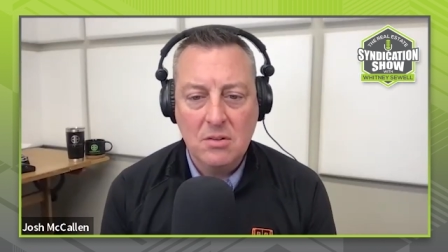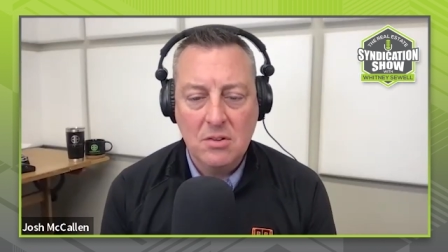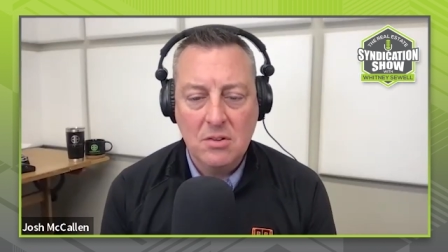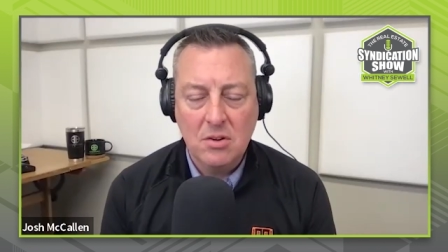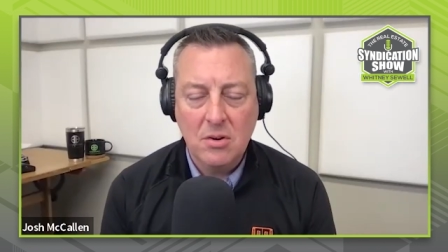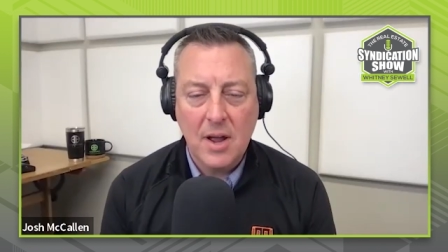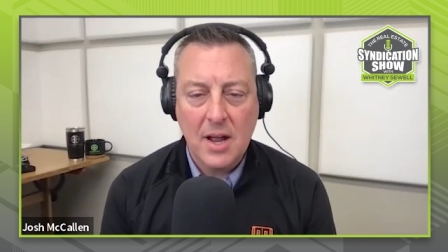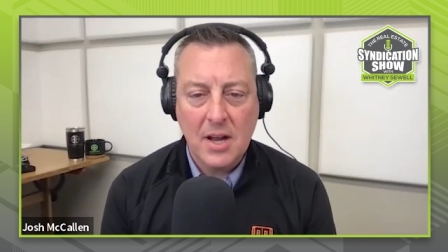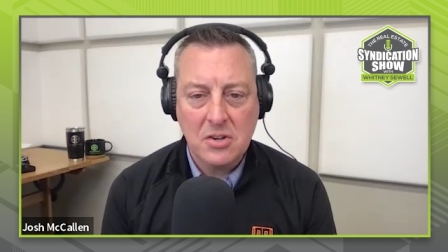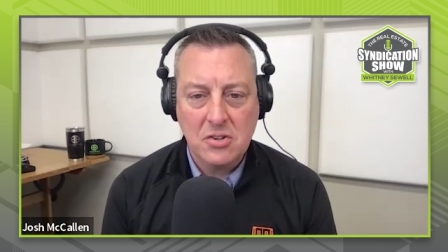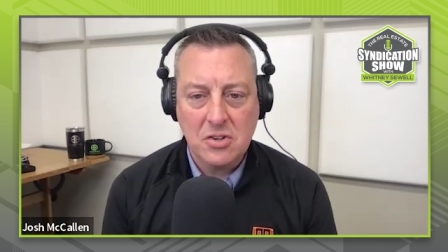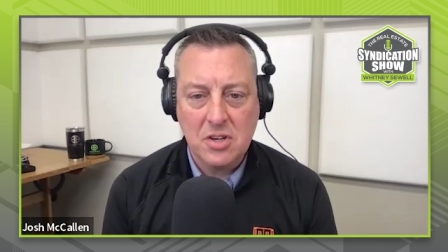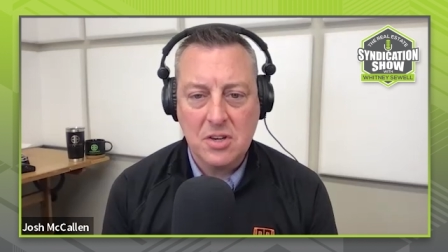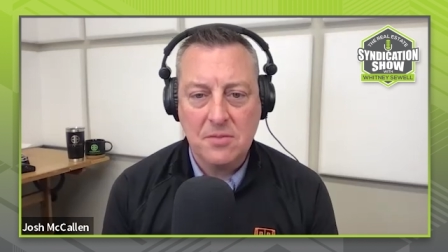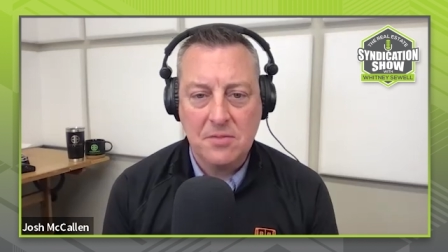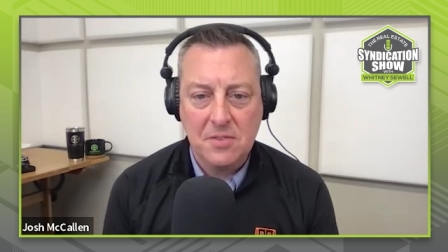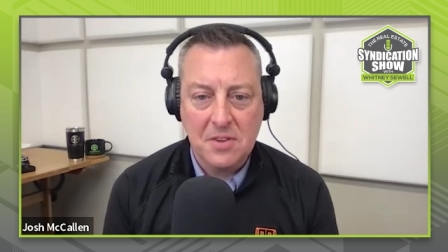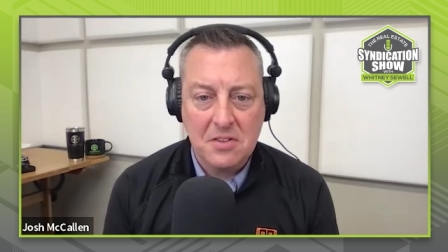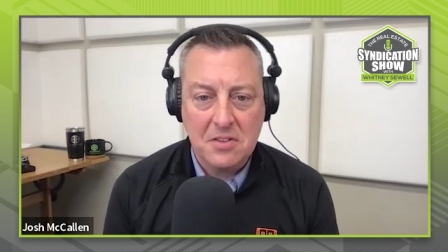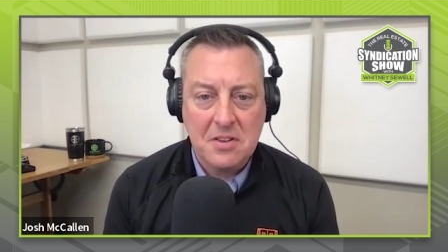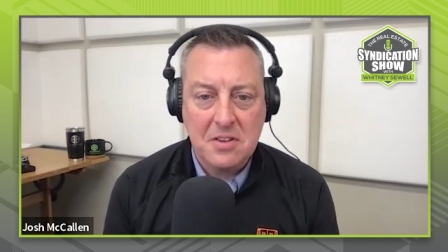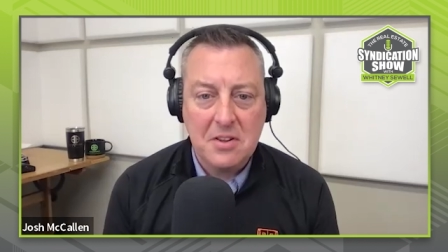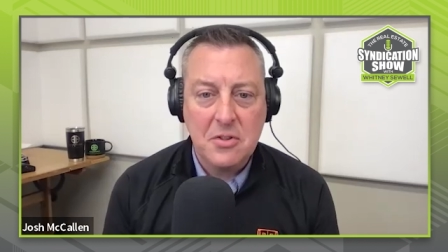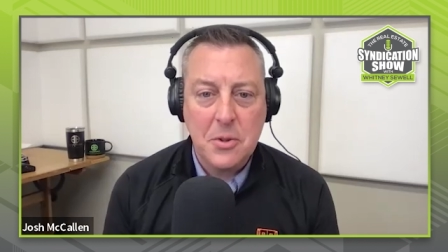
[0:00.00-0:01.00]
do you actually
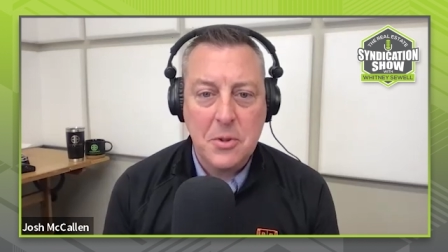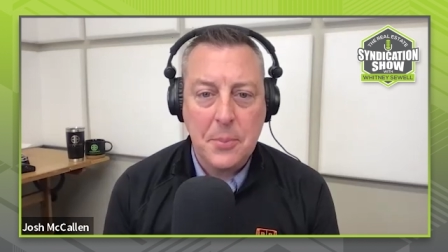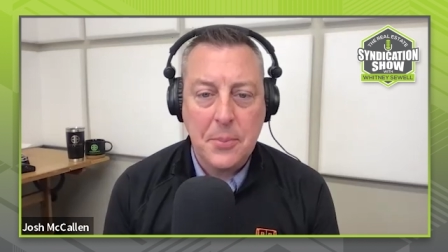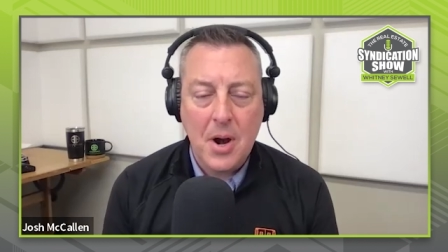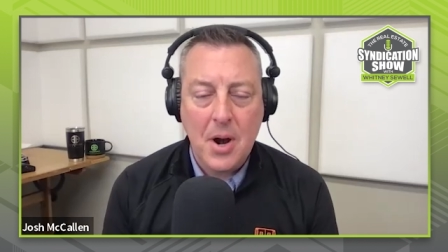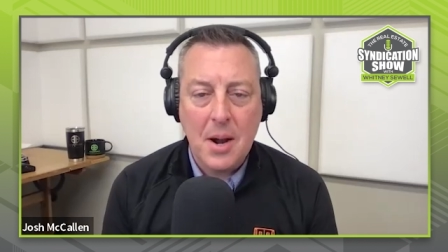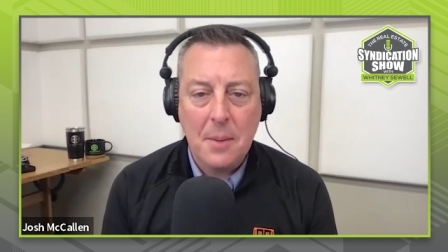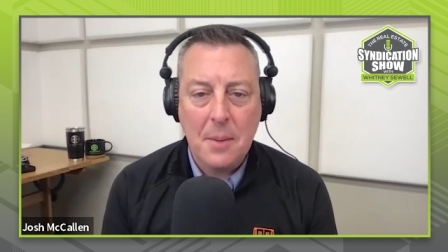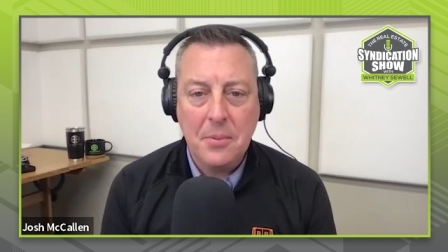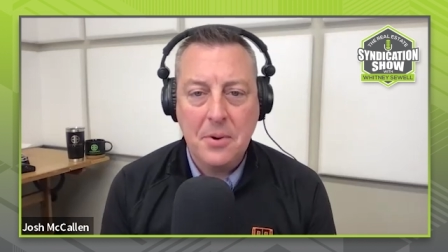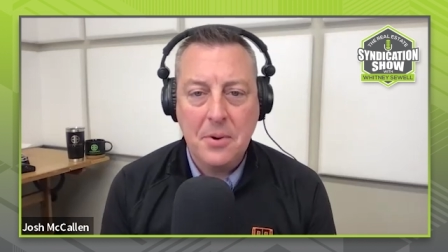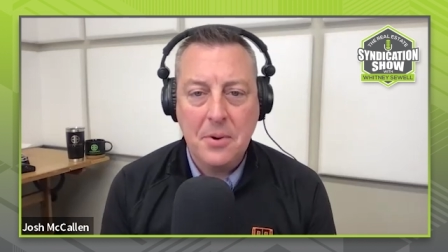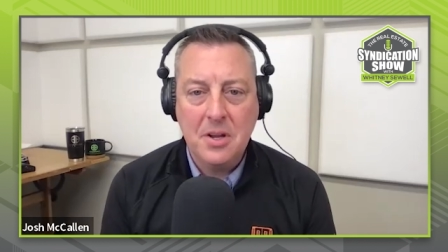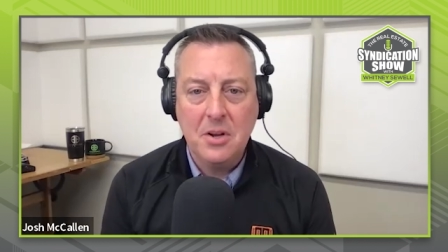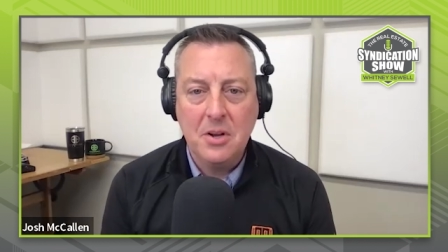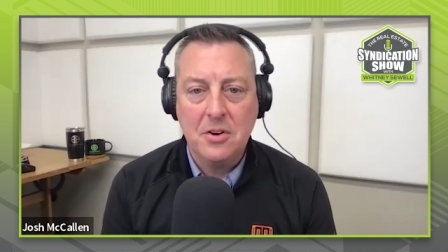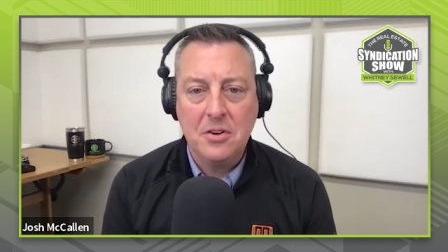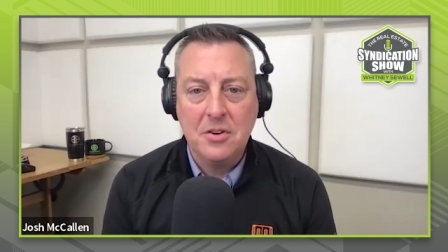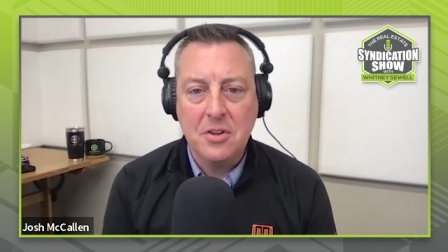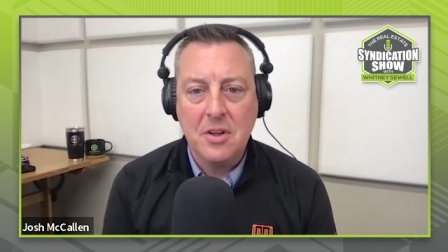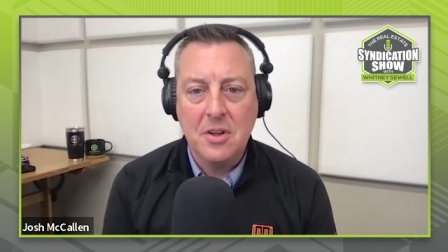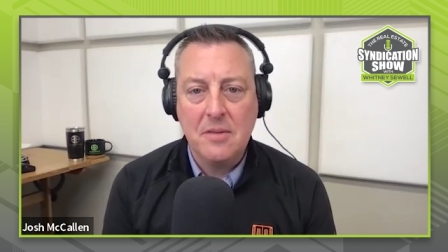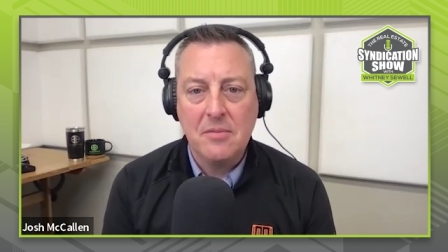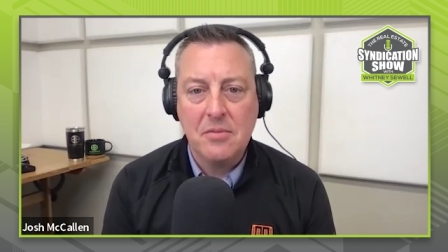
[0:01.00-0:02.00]
visit the property or
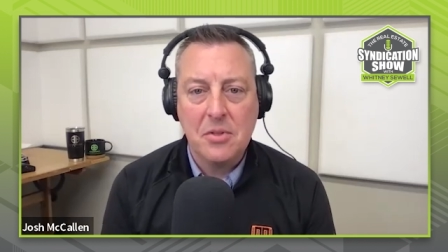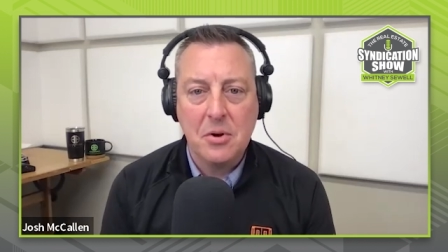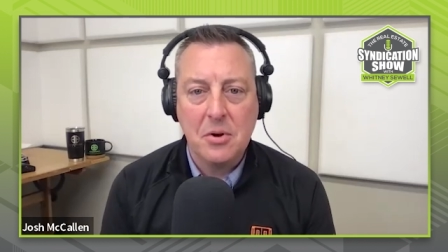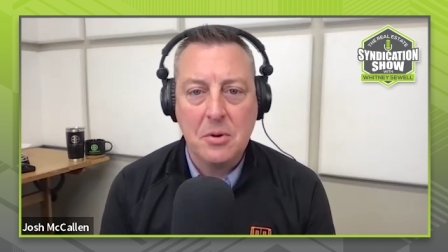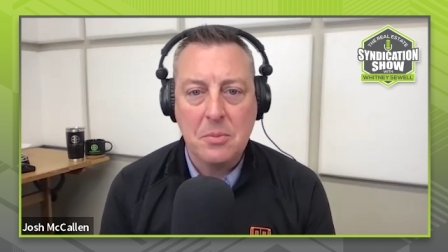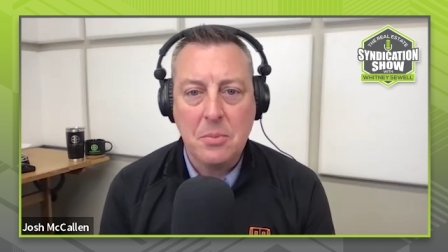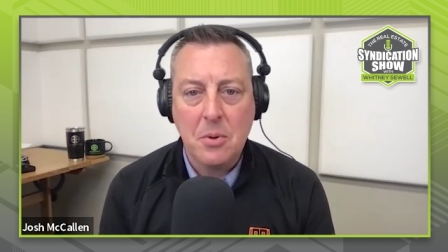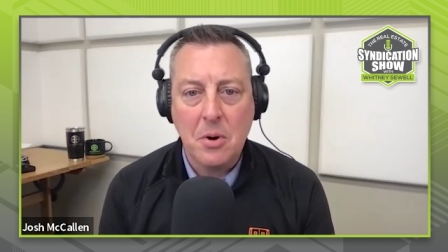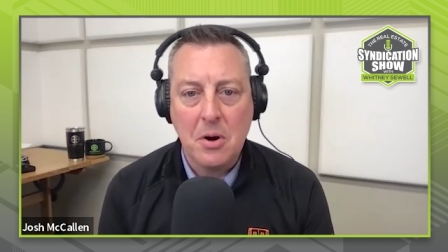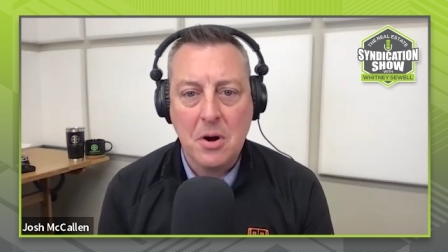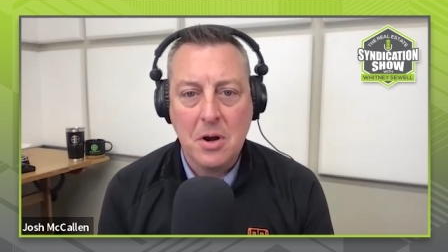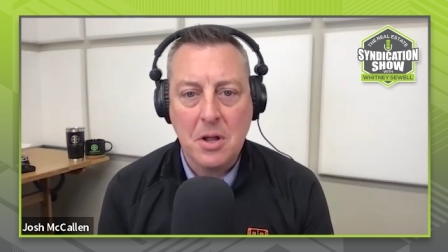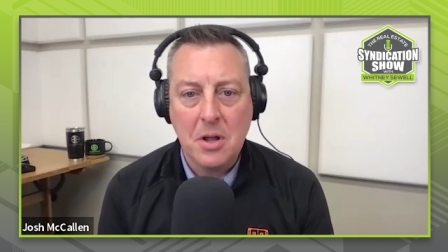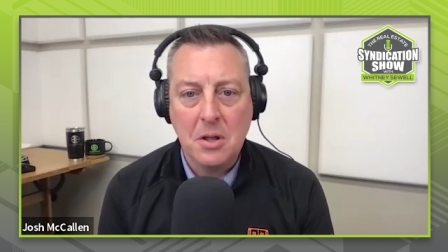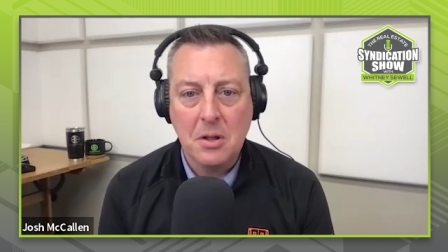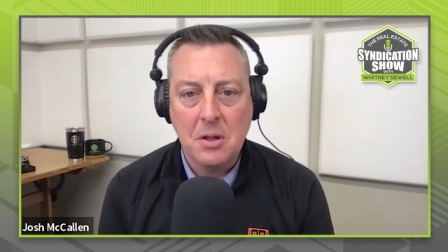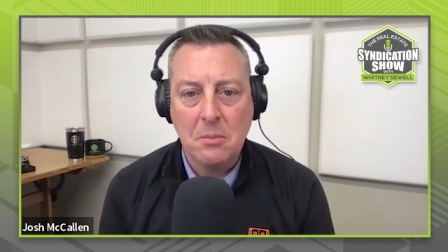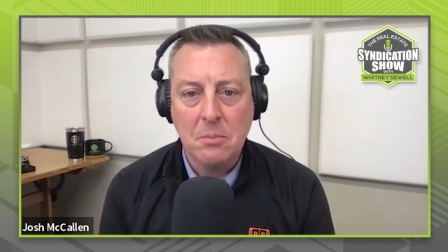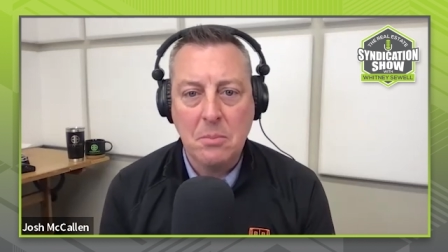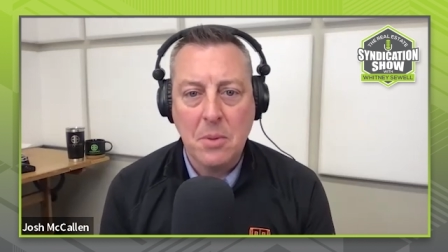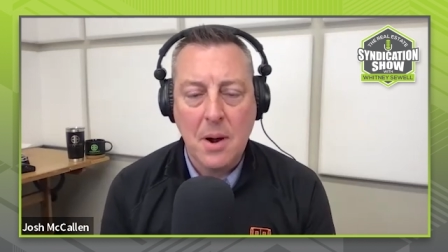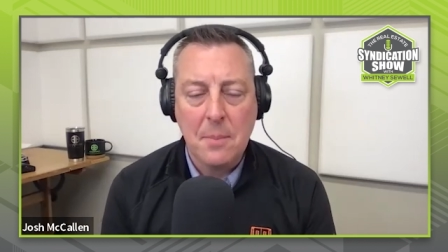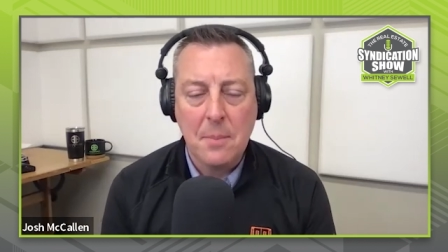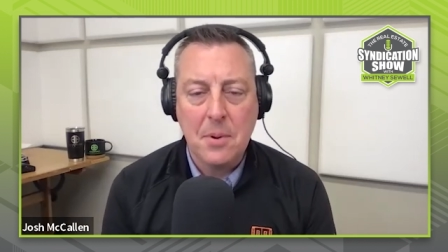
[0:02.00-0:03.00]
do you have third-party
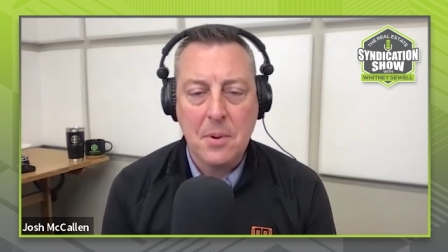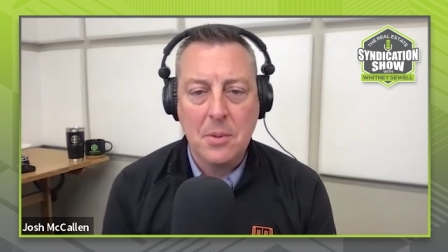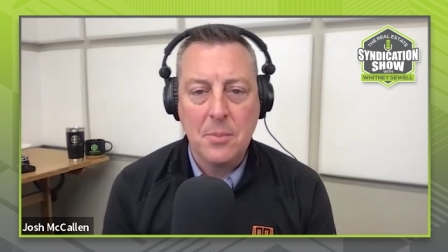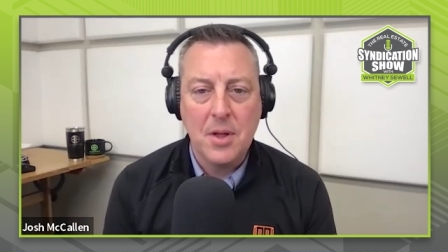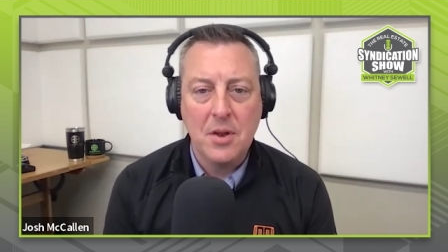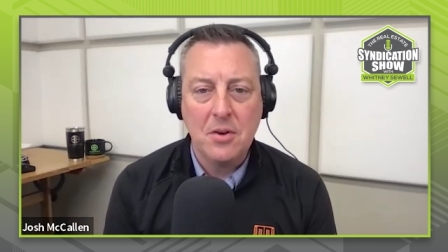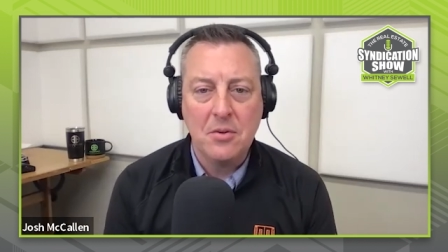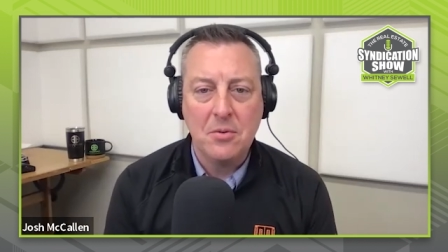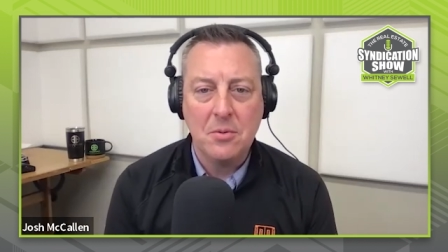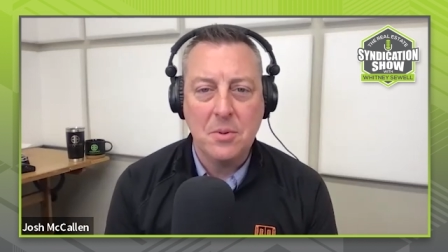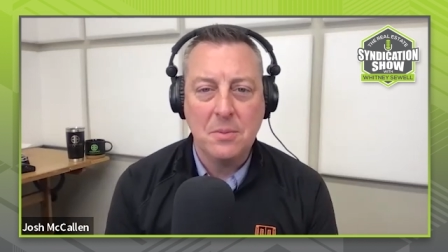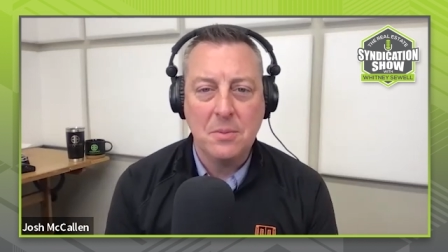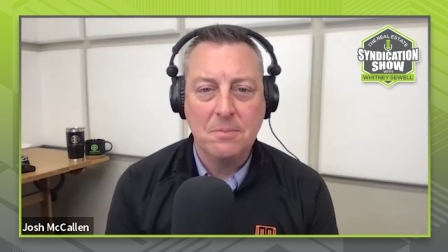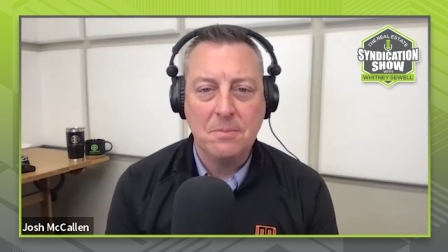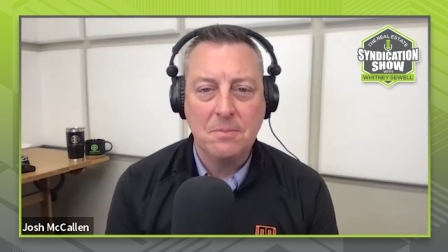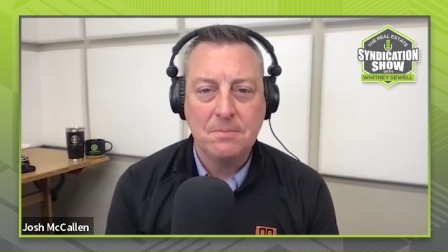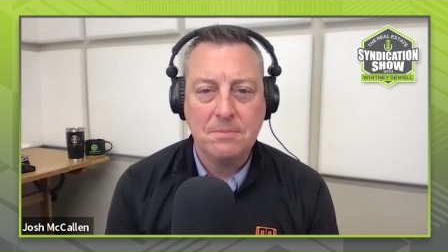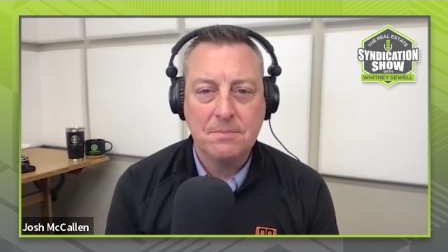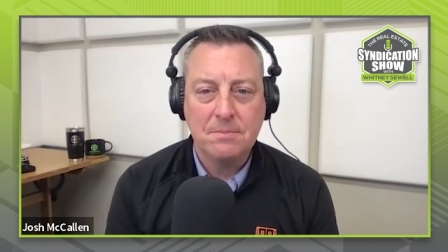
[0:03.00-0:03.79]
property management?